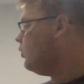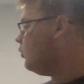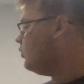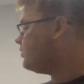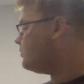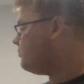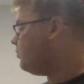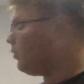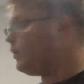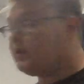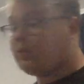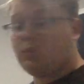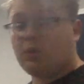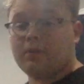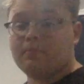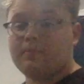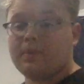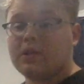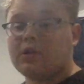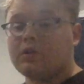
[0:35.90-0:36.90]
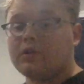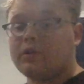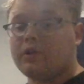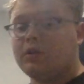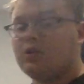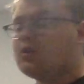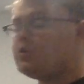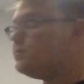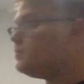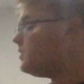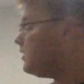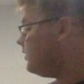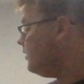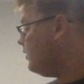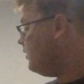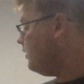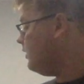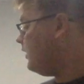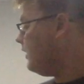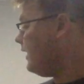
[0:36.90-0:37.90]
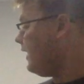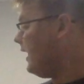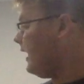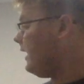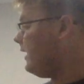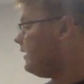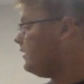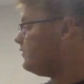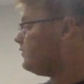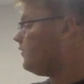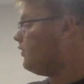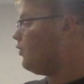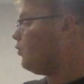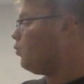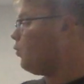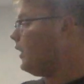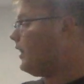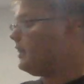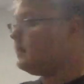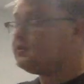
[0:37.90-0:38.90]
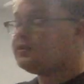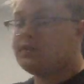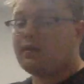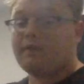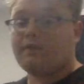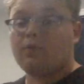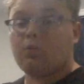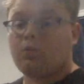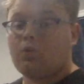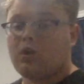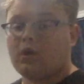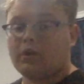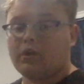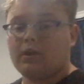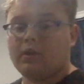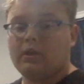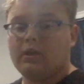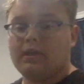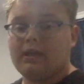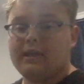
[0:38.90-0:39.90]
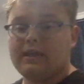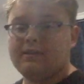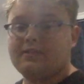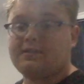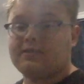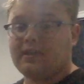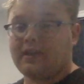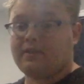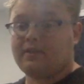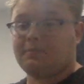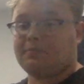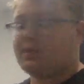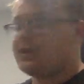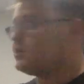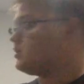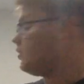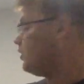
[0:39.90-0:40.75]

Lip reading: was 0.1 meter cubed and the weight of the water inside the pressure